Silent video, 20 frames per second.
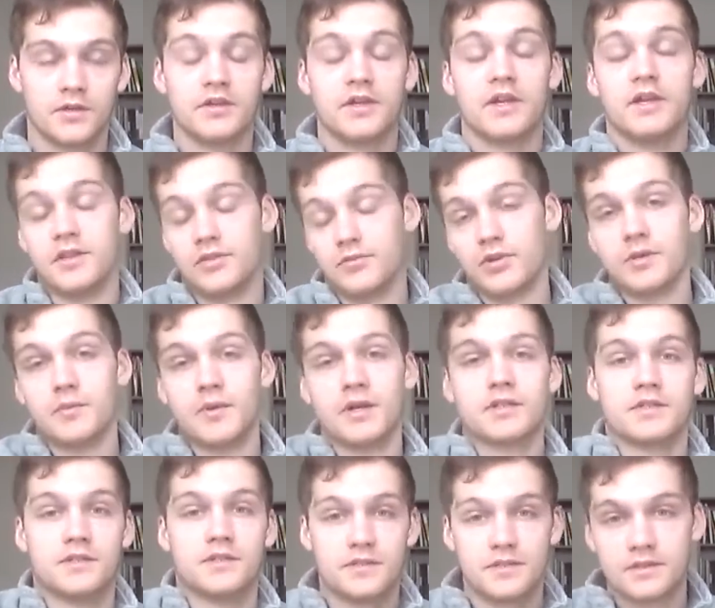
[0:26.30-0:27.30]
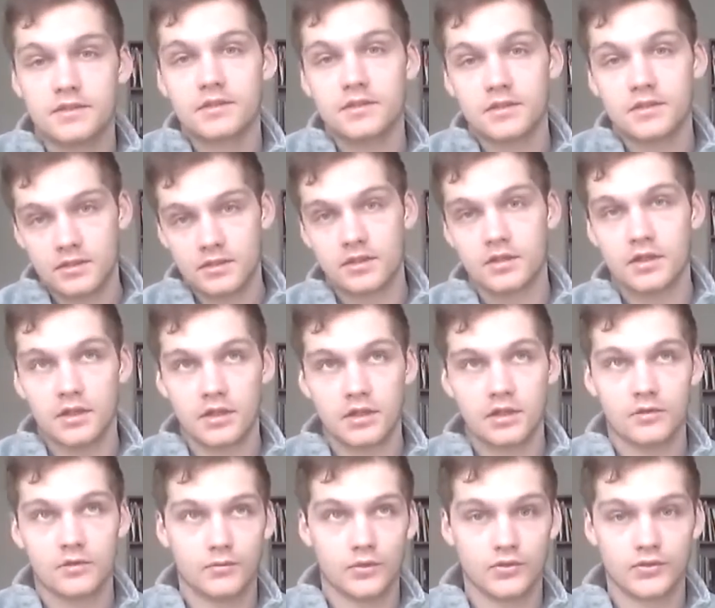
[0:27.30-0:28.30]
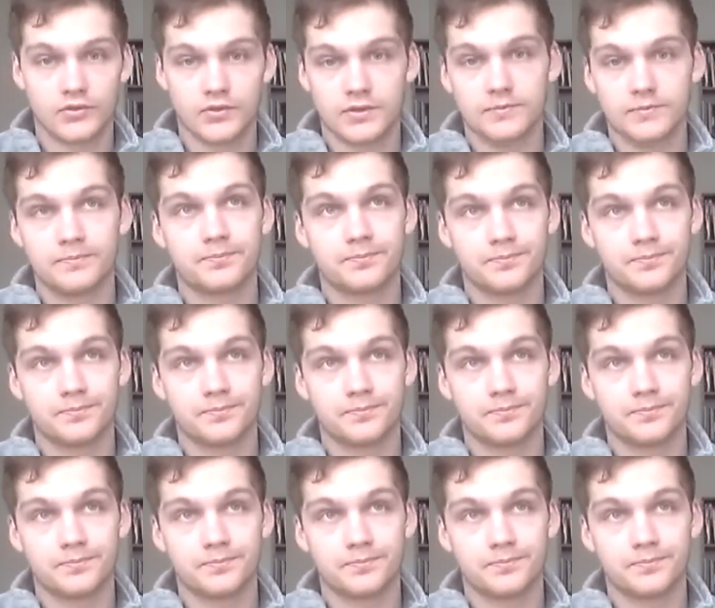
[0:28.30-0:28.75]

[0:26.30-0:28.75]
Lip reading: in 3 dimensions, mostly,